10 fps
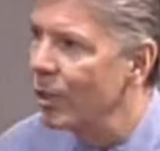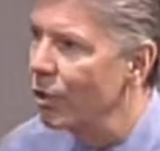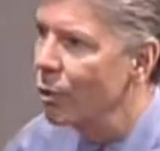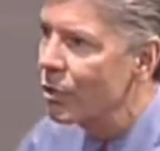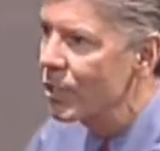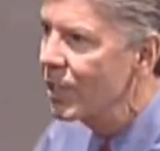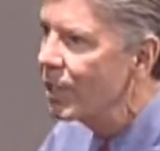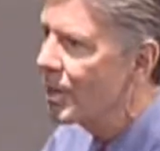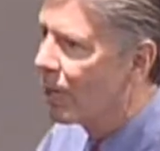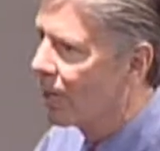you don't see
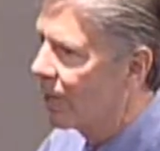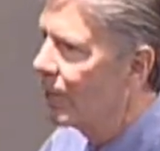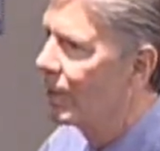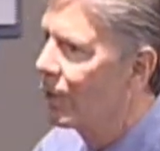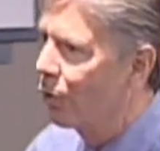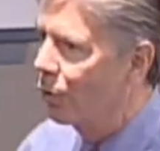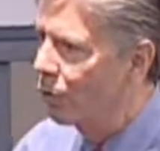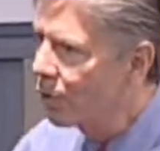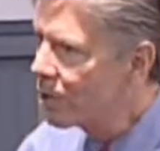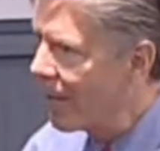anybody who
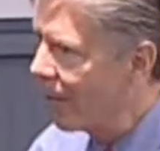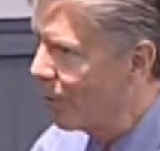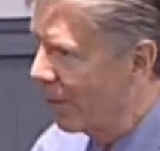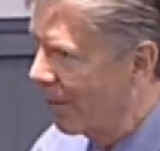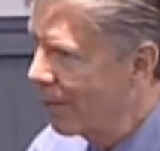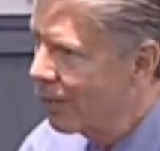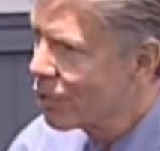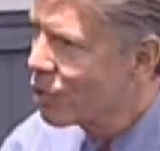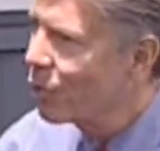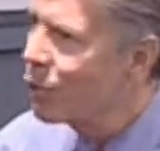looks that way,
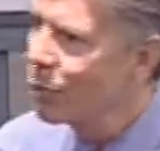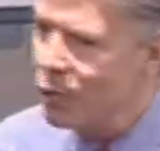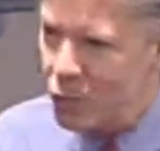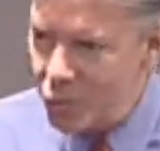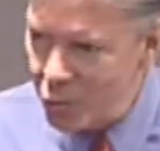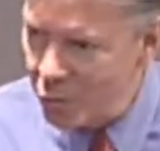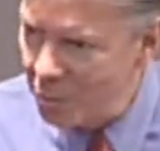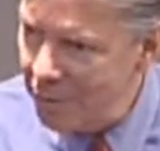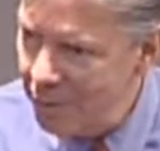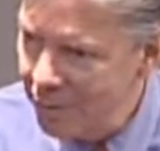so you
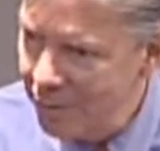assume